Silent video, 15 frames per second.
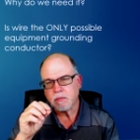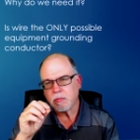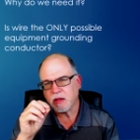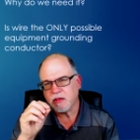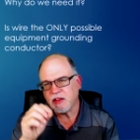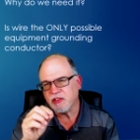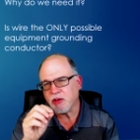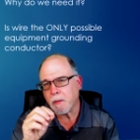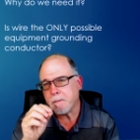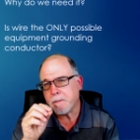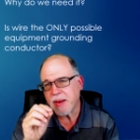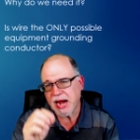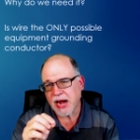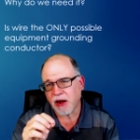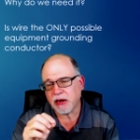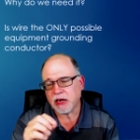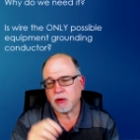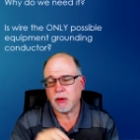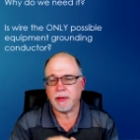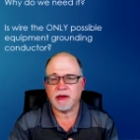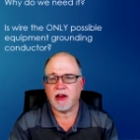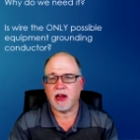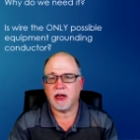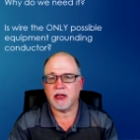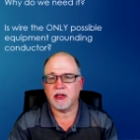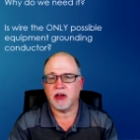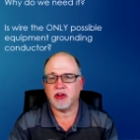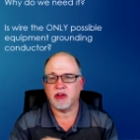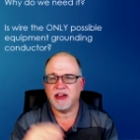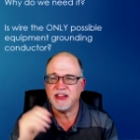there's a bare equipment grounded
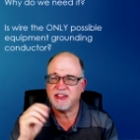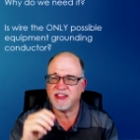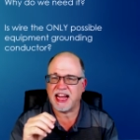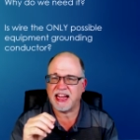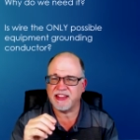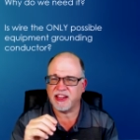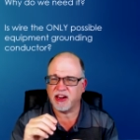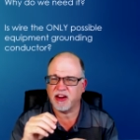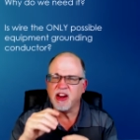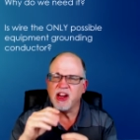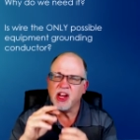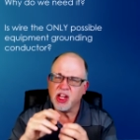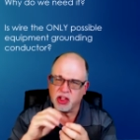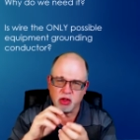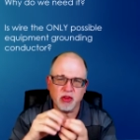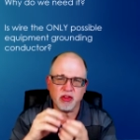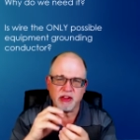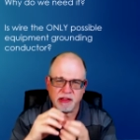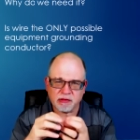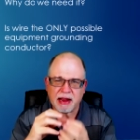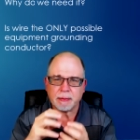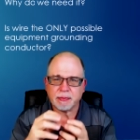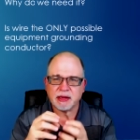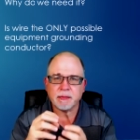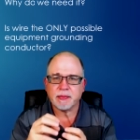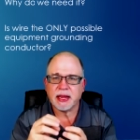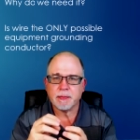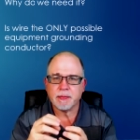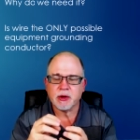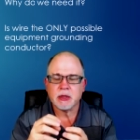conductor inside there, usually wrapped in
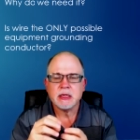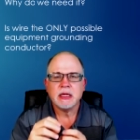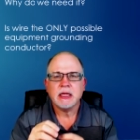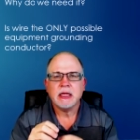paper.